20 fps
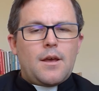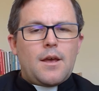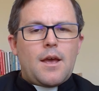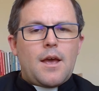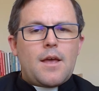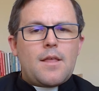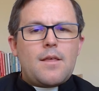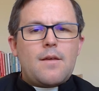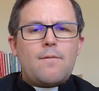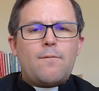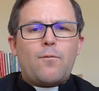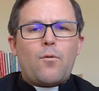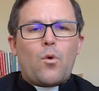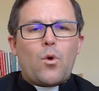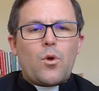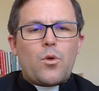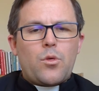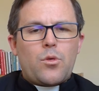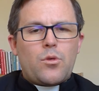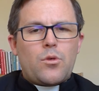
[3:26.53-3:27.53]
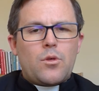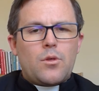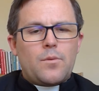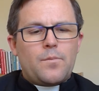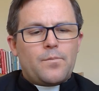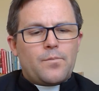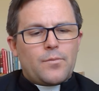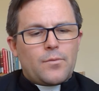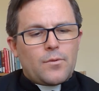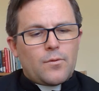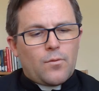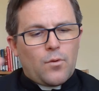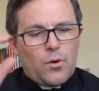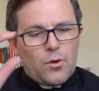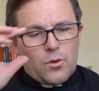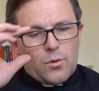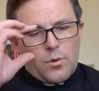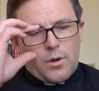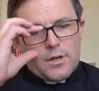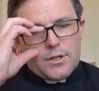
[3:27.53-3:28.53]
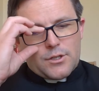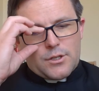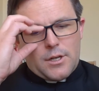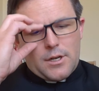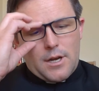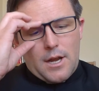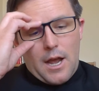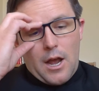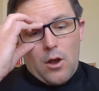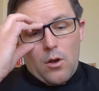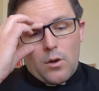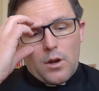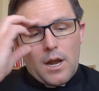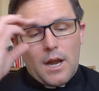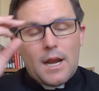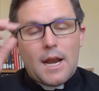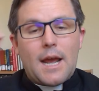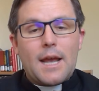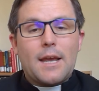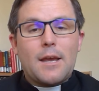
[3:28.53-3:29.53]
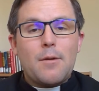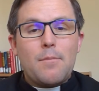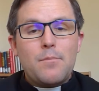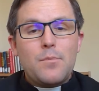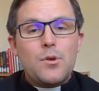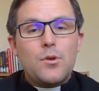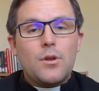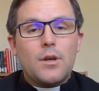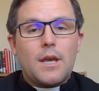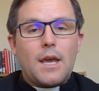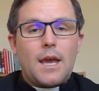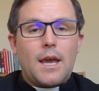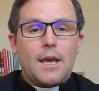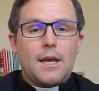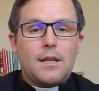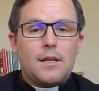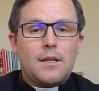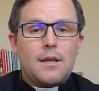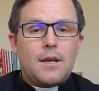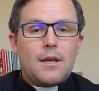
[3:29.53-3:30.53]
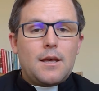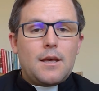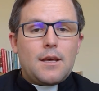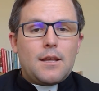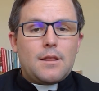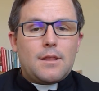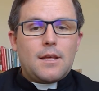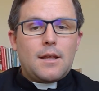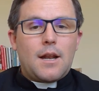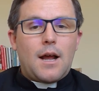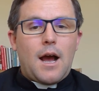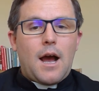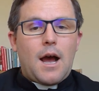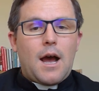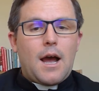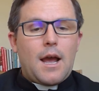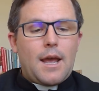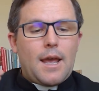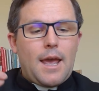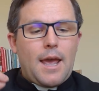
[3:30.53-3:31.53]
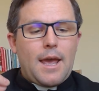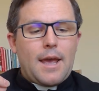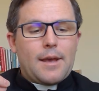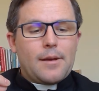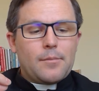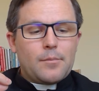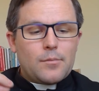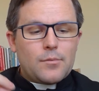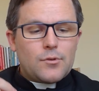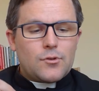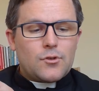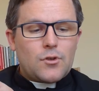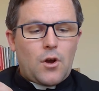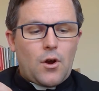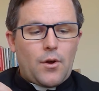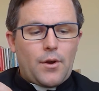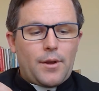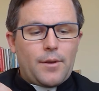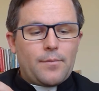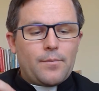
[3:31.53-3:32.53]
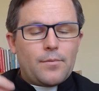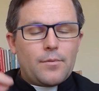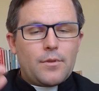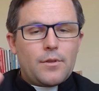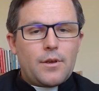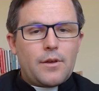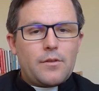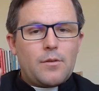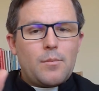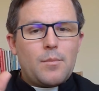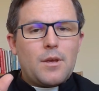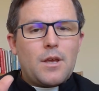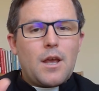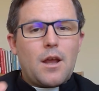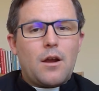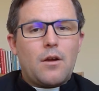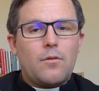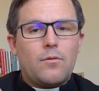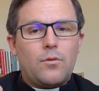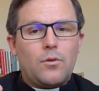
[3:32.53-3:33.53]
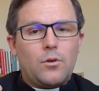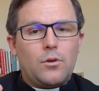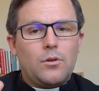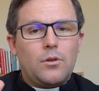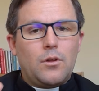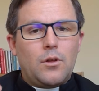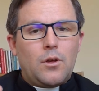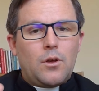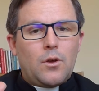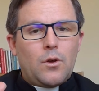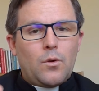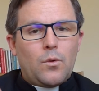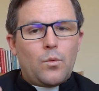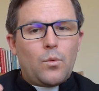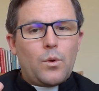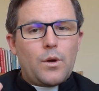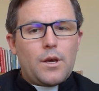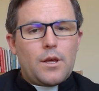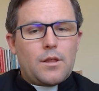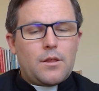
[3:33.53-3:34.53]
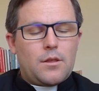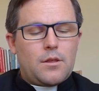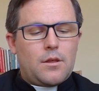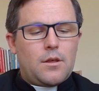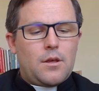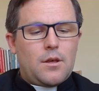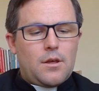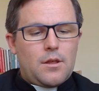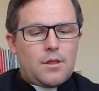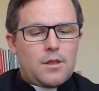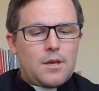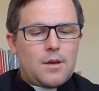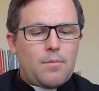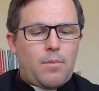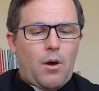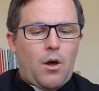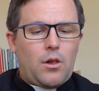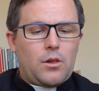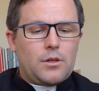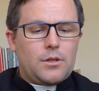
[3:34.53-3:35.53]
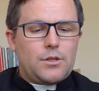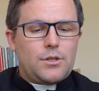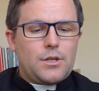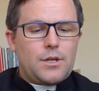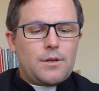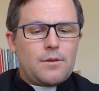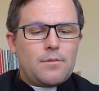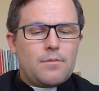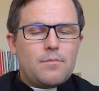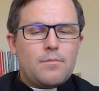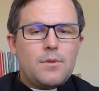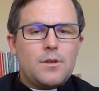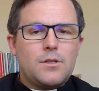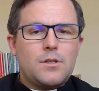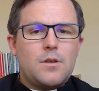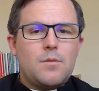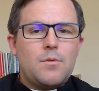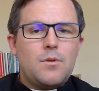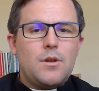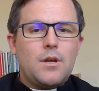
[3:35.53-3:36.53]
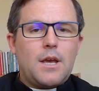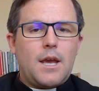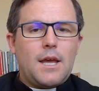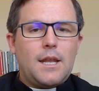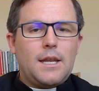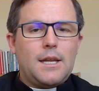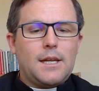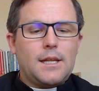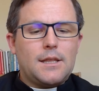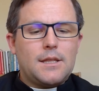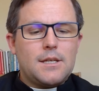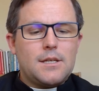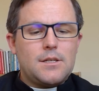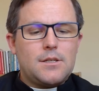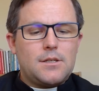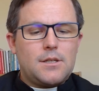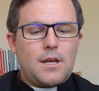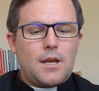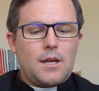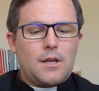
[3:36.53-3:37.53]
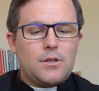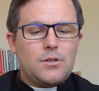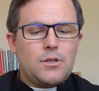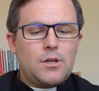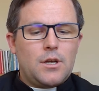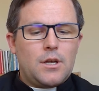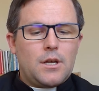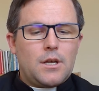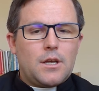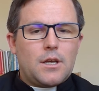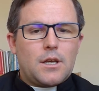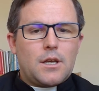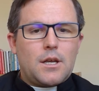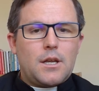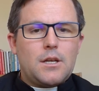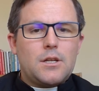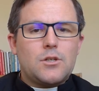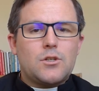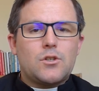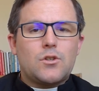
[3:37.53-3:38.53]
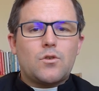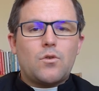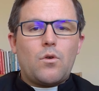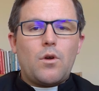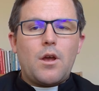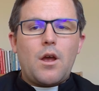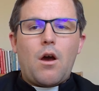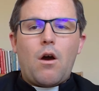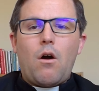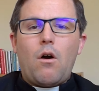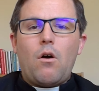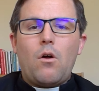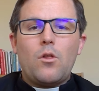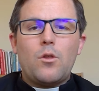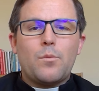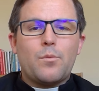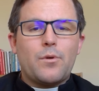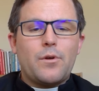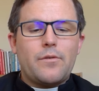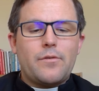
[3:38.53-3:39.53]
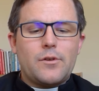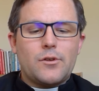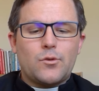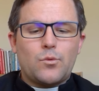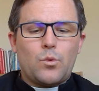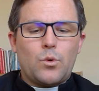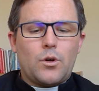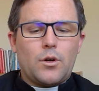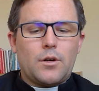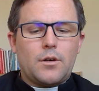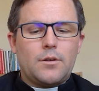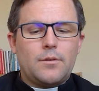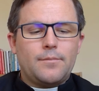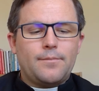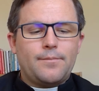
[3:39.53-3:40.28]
And then fourth question, how can I communicate that I am sorry? You have to be careful with the apology. Miscommunicating at this stage can destroy all the previous work.